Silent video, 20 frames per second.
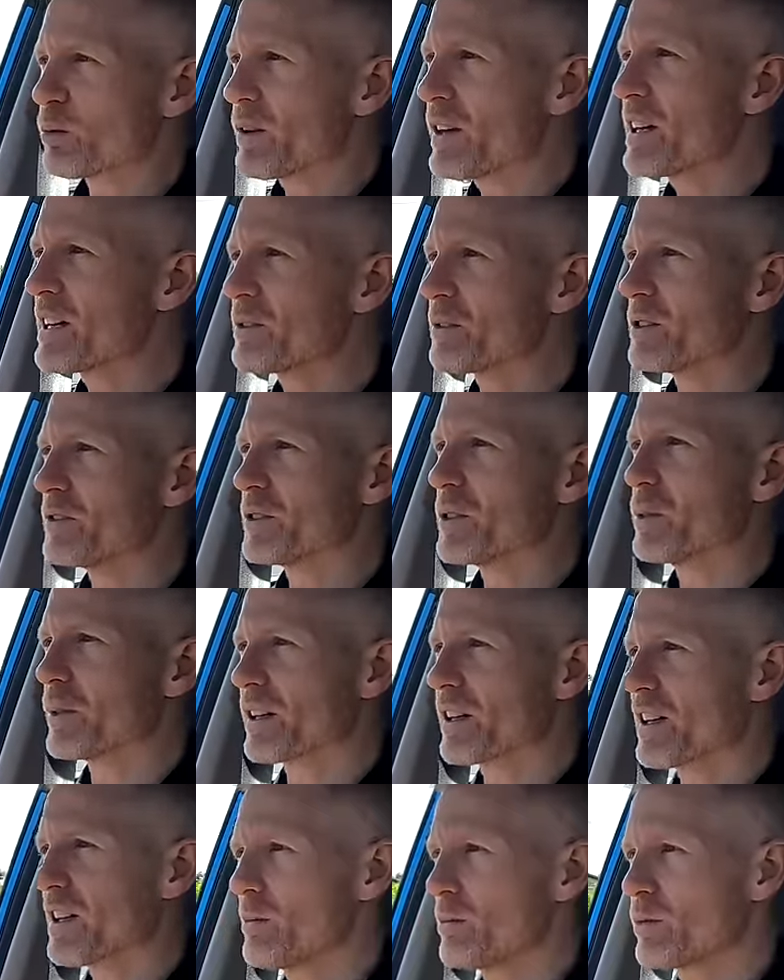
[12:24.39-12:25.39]
really review
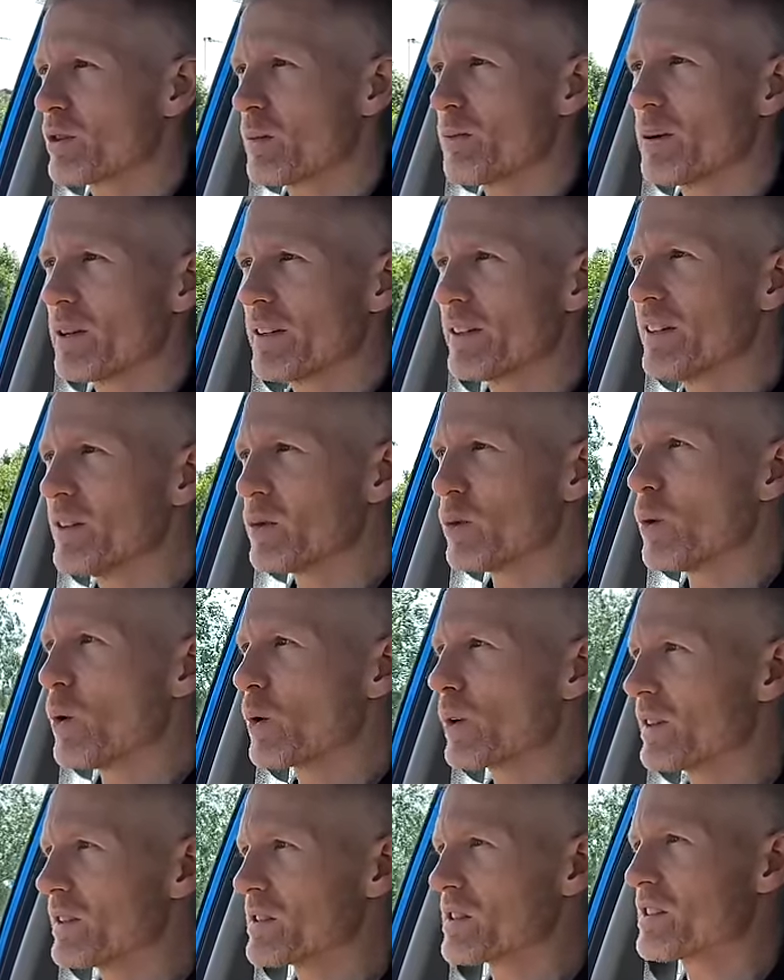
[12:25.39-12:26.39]
a car properly in
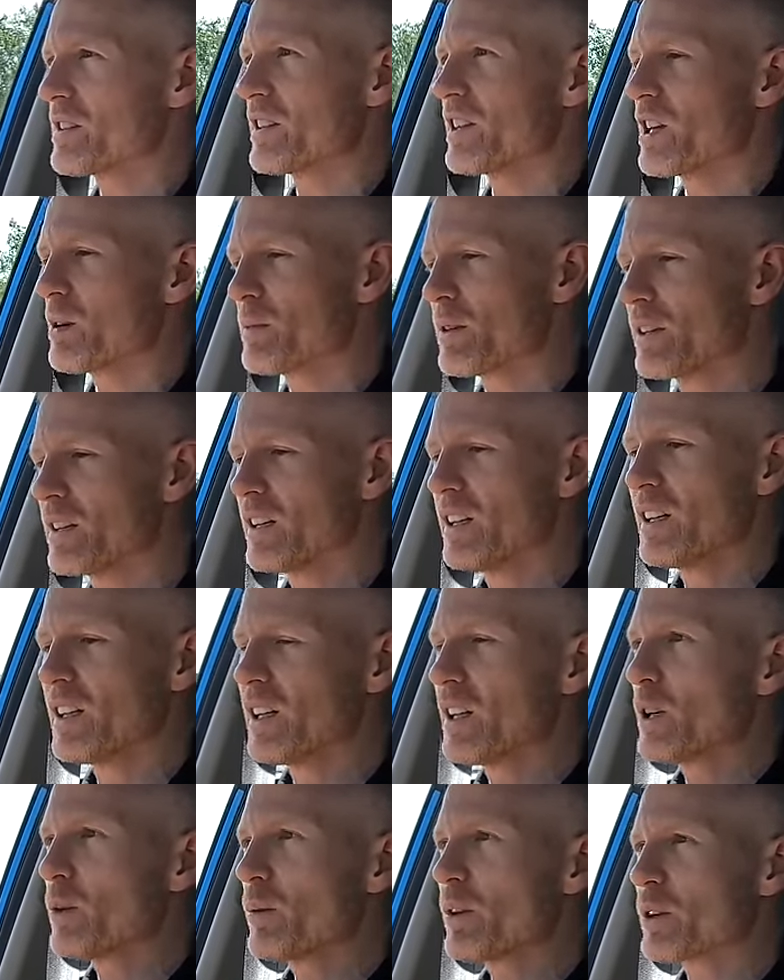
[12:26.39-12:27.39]
Auckland City. I mean,
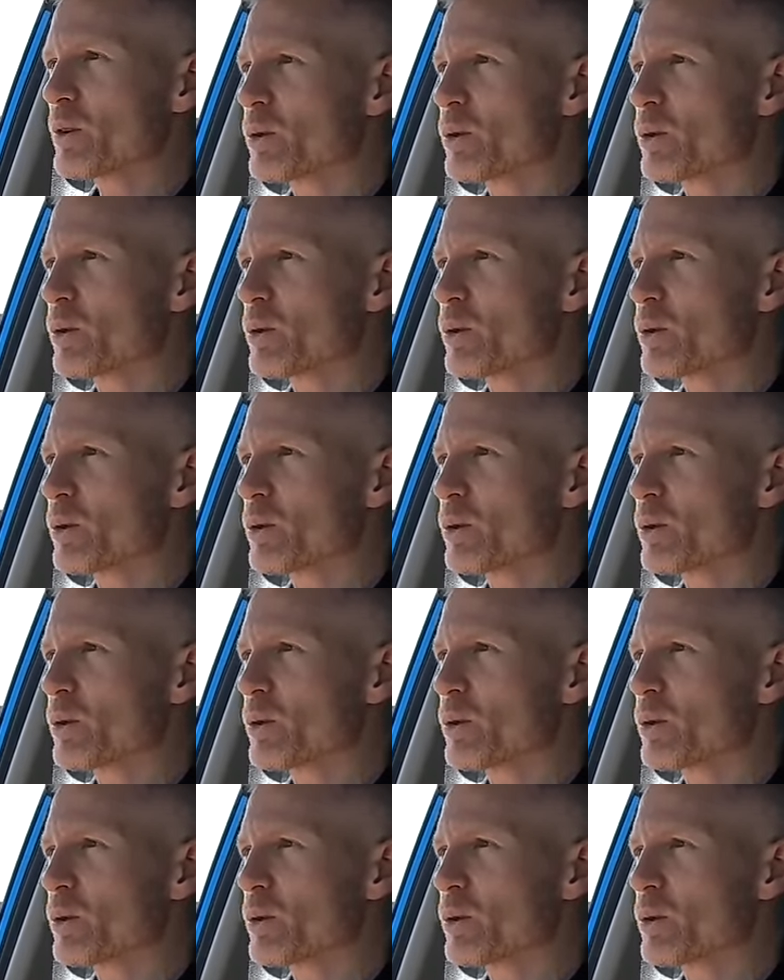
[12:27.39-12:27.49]
we're